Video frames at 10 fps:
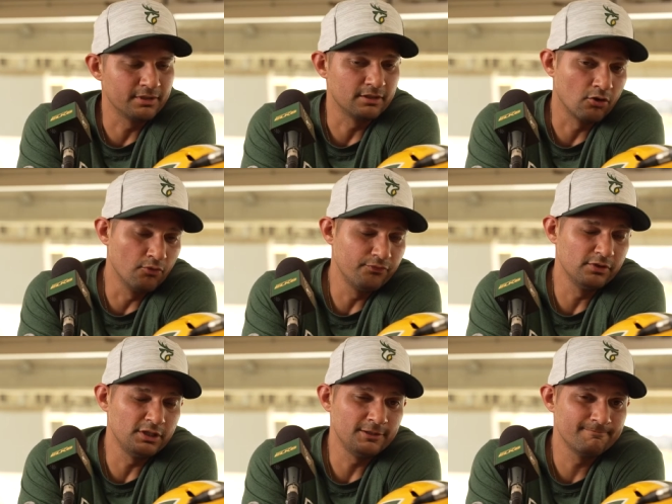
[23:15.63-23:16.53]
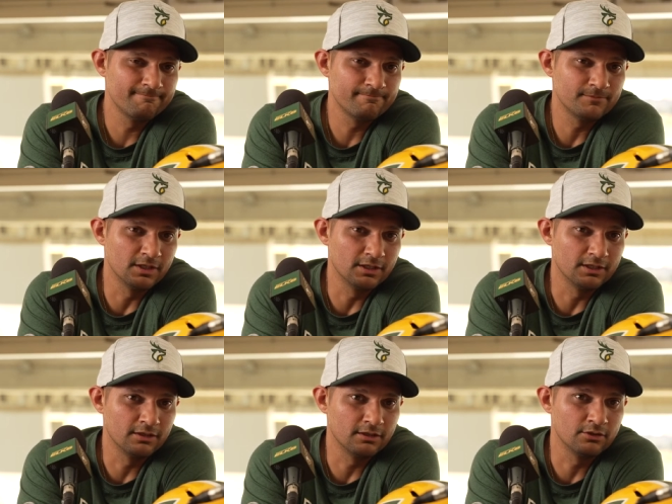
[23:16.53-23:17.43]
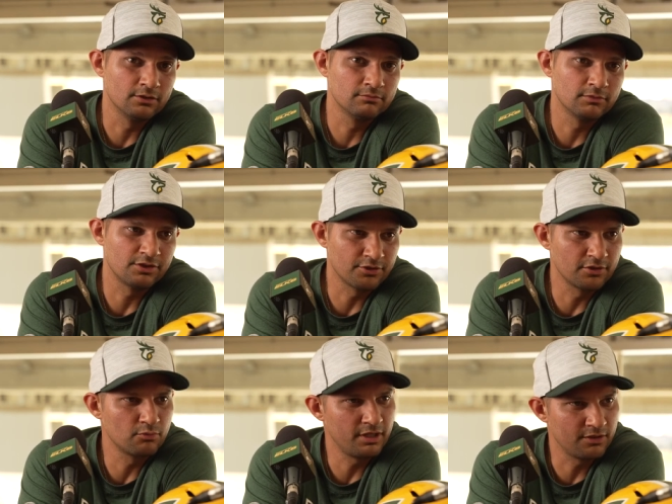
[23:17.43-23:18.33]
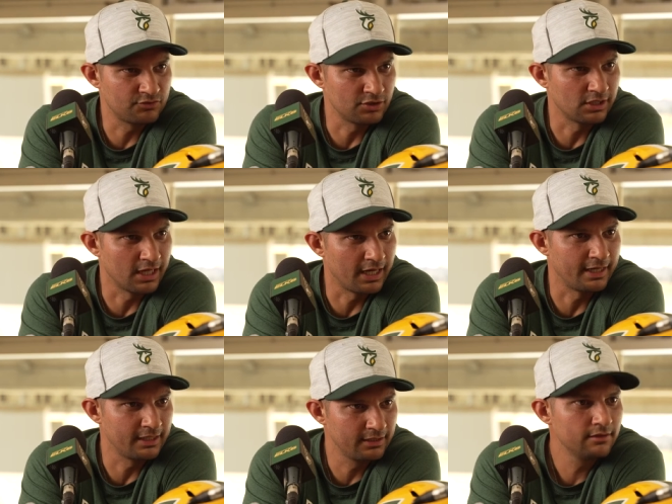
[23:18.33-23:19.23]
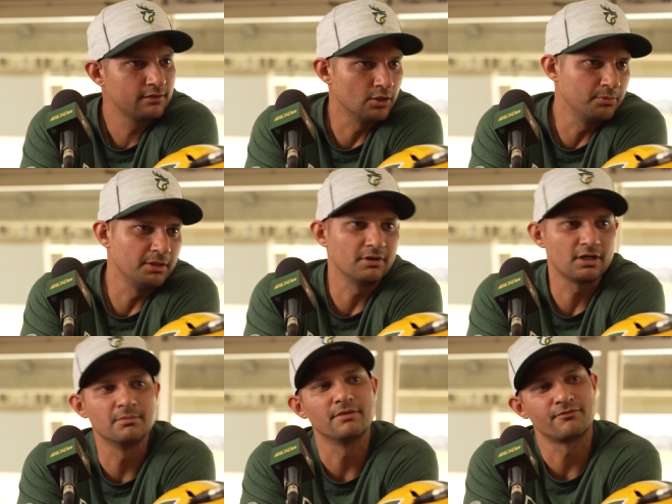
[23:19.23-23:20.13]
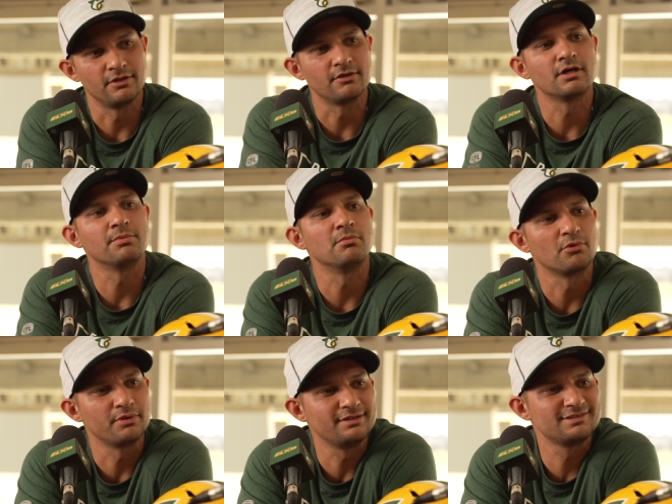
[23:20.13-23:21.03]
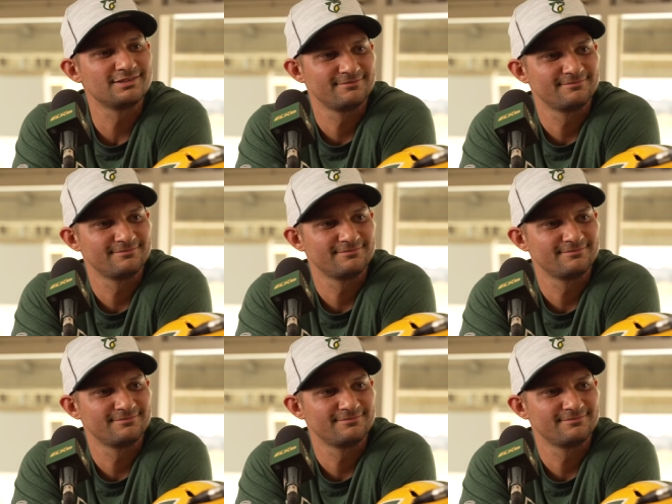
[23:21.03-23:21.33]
But hopefully the third week of July, they'll be able to come up for another couple more weeks.